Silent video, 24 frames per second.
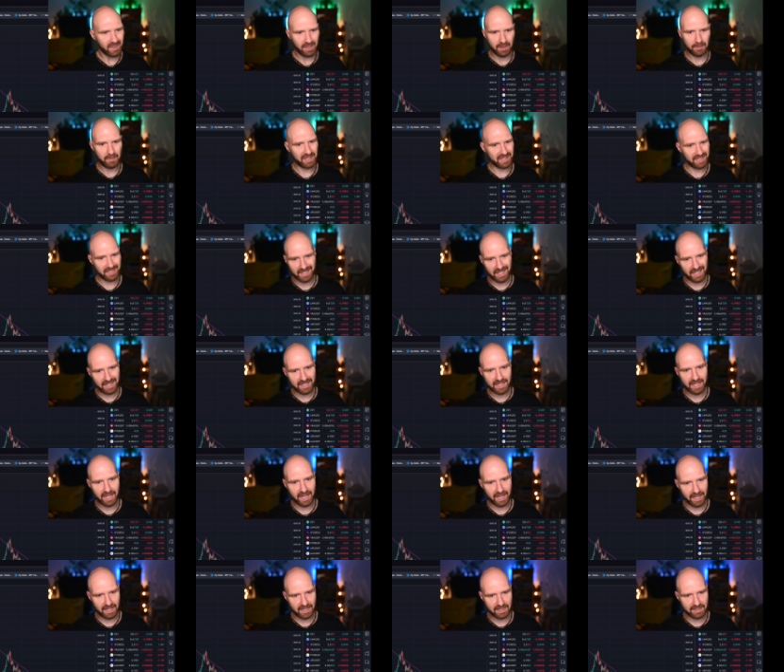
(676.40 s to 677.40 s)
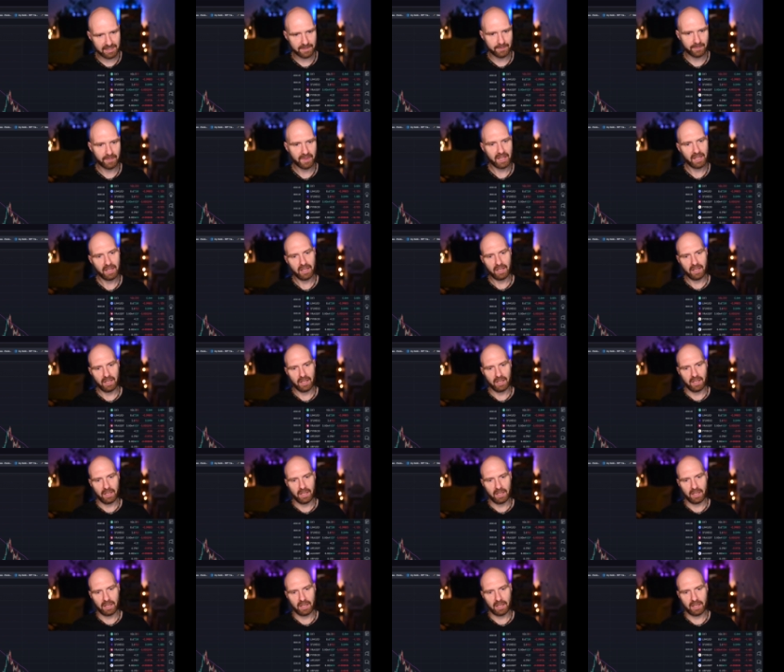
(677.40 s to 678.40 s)
but in any case,
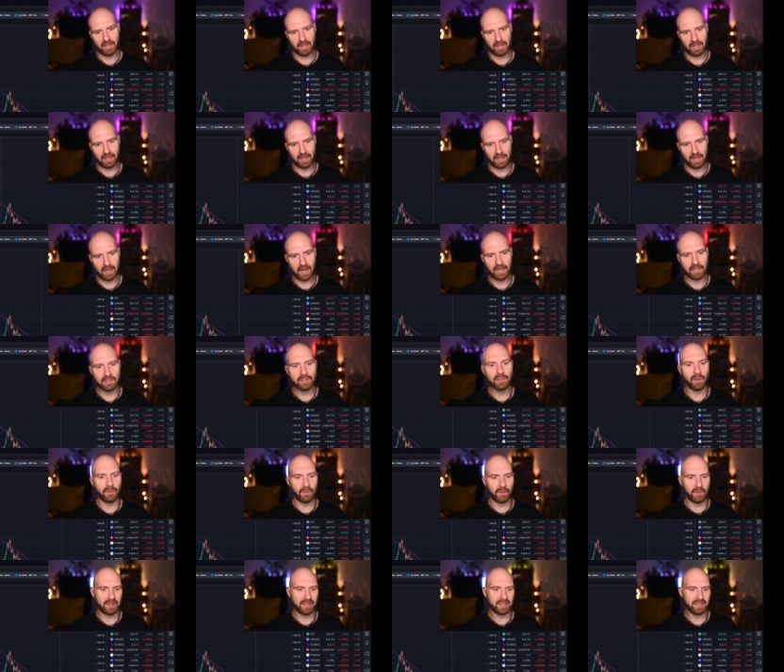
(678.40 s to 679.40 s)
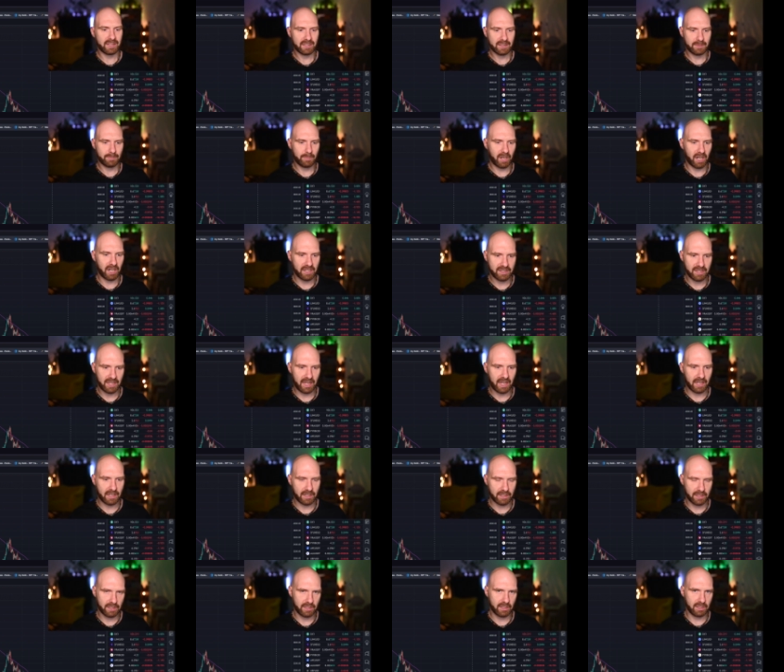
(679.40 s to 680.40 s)
I don't think this price
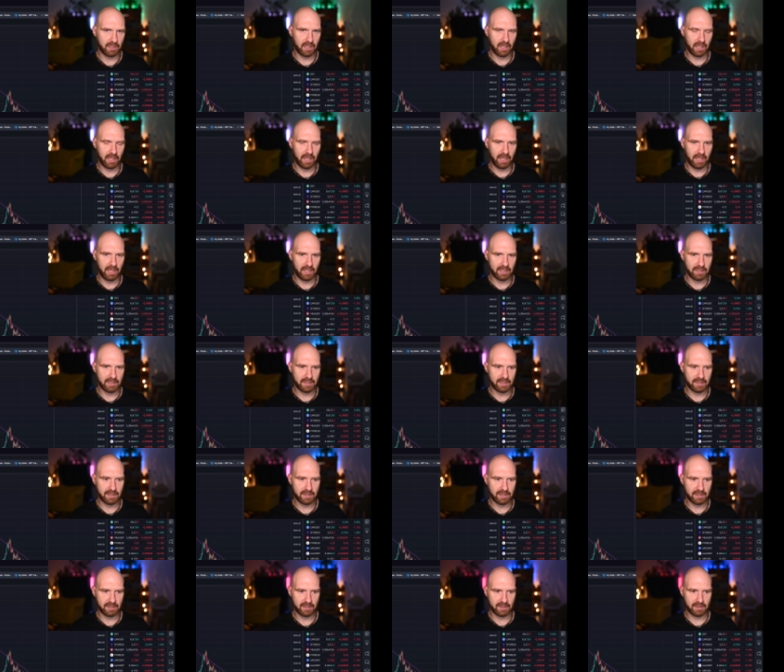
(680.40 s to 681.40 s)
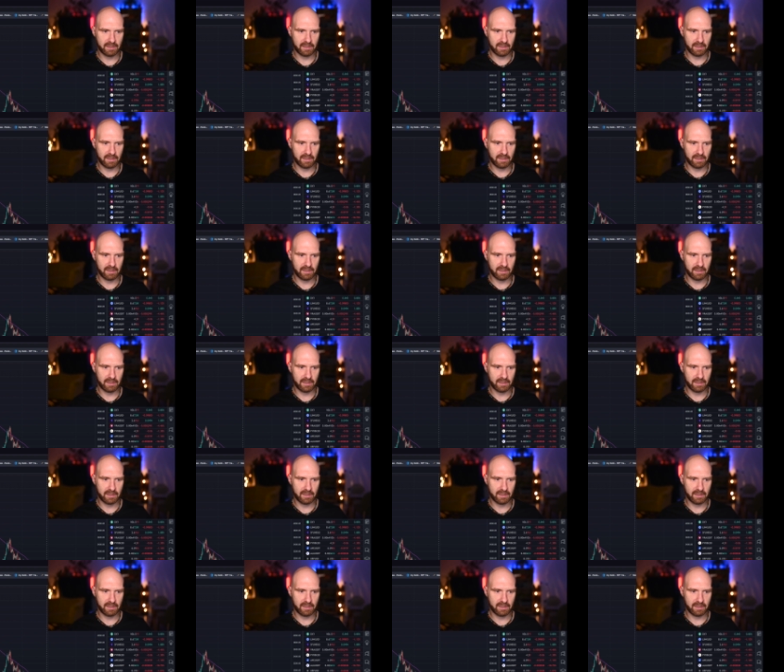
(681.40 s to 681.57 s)
action is